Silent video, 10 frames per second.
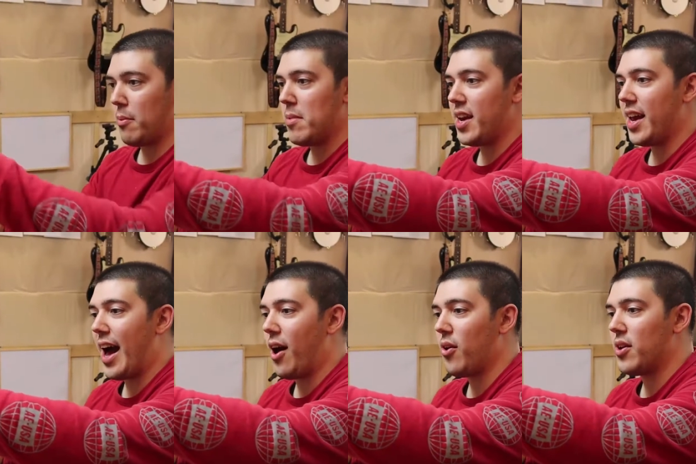the MIDI
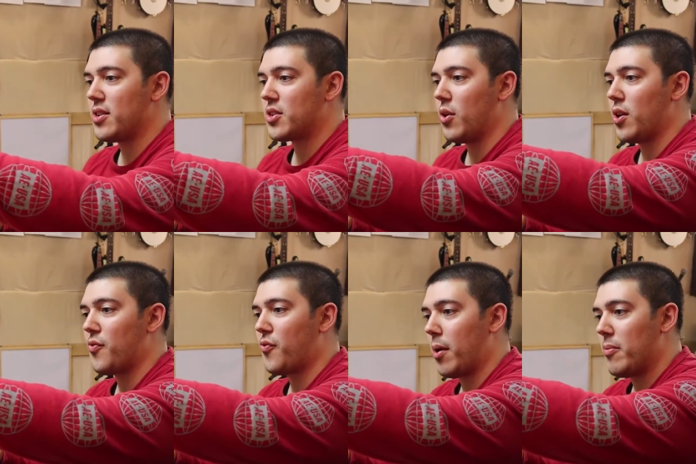out is going
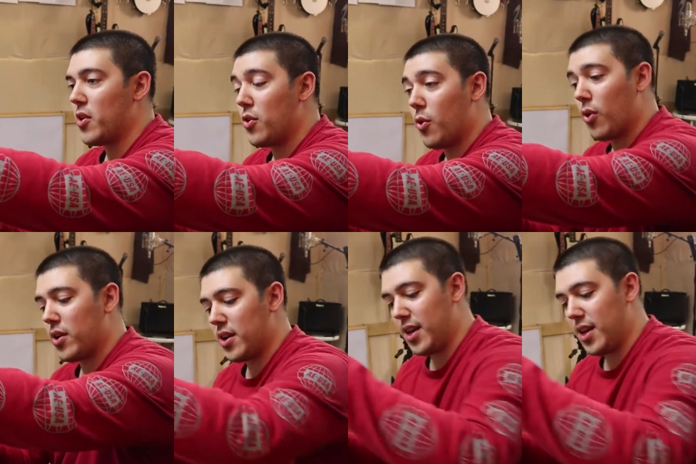from the Nord